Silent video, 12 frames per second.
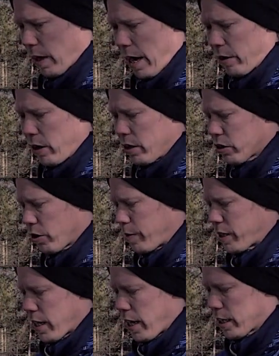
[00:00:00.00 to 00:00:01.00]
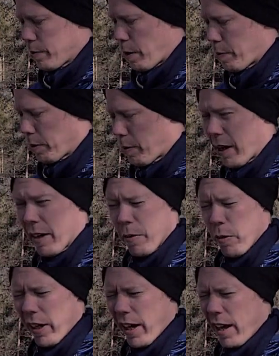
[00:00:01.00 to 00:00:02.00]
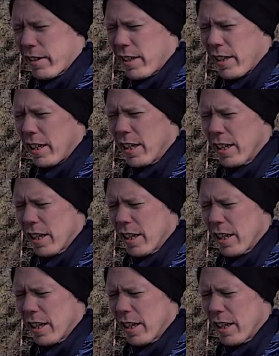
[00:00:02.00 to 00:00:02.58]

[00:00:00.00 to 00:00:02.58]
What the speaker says: errors or mistakes people make when casting.